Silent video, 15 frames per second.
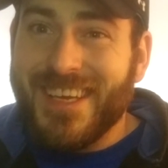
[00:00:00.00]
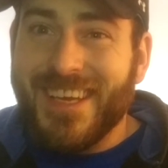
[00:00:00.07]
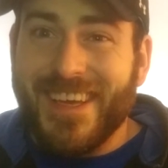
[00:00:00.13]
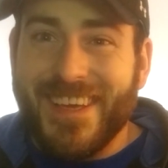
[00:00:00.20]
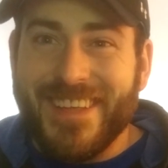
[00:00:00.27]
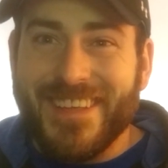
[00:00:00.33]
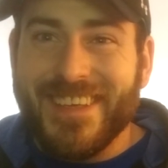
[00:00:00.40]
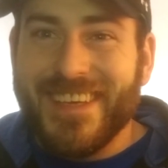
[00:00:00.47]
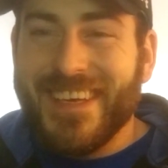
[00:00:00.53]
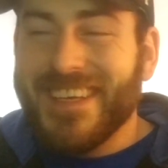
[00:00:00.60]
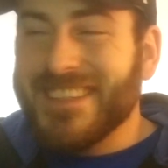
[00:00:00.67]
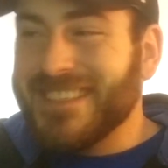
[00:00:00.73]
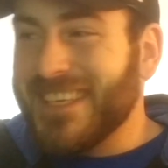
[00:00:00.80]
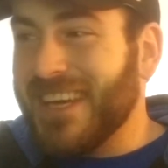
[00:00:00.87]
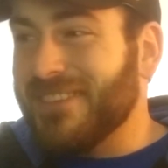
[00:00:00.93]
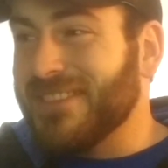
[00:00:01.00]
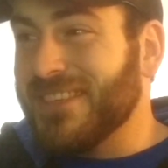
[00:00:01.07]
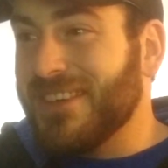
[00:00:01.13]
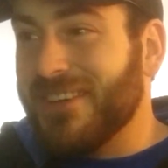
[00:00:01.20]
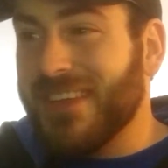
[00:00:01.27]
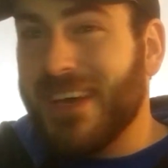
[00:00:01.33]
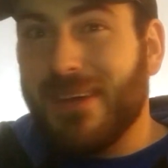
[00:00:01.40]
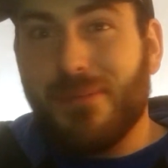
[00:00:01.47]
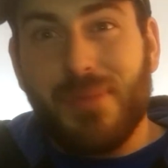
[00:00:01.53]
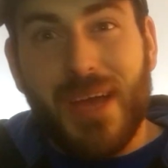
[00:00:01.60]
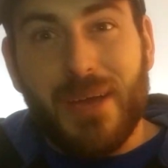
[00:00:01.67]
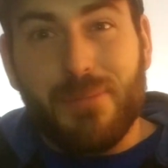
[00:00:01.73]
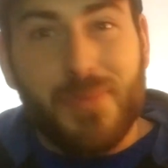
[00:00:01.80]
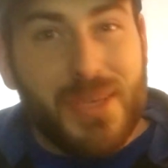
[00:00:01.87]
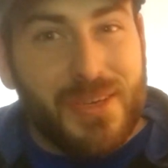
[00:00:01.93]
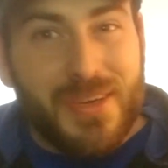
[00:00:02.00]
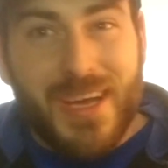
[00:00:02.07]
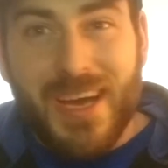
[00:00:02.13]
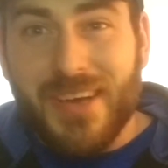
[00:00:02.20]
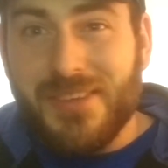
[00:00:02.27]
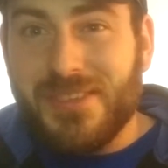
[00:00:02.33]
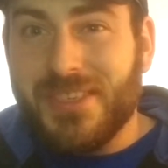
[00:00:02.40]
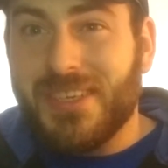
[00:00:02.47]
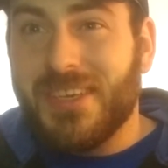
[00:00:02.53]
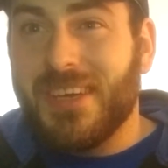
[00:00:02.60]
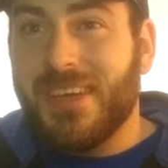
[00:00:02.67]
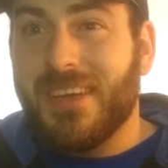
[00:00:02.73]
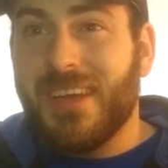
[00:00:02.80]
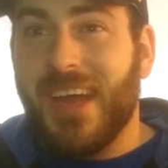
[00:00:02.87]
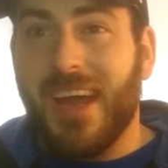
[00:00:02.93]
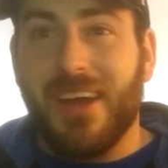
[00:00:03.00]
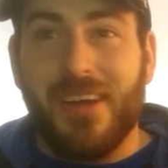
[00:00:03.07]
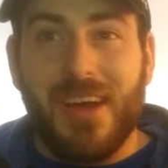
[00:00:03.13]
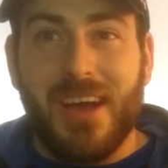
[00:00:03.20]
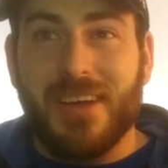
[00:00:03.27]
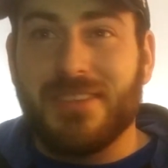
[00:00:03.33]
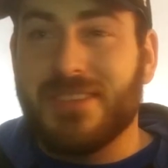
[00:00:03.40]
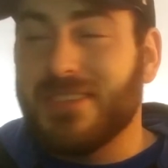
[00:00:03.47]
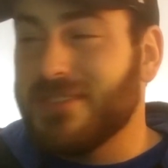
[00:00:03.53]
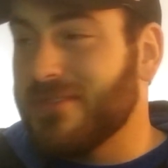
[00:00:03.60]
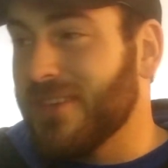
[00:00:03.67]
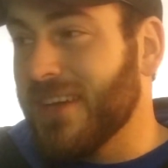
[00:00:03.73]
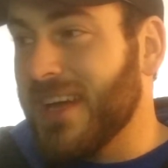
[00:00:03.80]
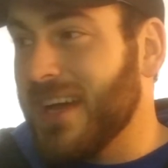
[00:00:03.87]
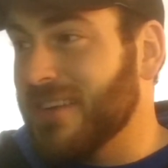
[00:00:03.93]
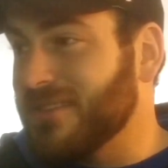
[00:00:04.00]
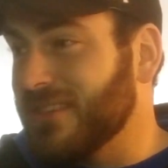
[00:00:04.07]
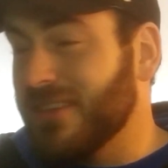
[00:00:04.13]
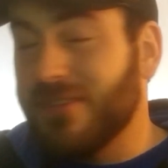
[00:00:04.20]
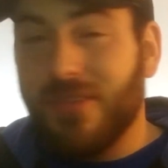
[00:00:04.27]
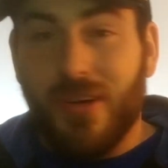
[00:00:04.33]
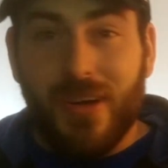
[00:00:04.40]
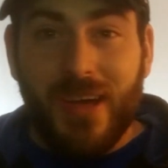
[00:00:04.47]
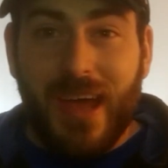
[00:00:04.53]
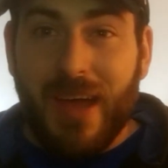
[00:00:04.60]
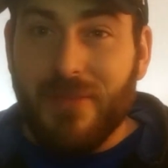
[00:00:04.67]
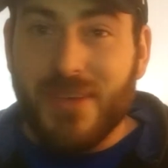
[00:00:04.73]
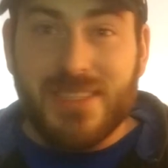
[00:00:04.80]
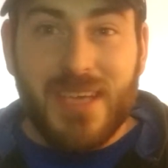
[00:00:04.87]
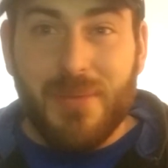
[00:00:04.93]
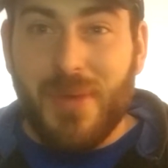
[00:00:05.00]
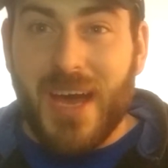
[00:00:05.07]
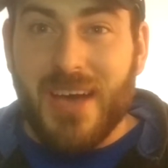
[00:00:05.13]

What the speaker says: And so you have to know that black beard algae, hair algae, string algae, every type of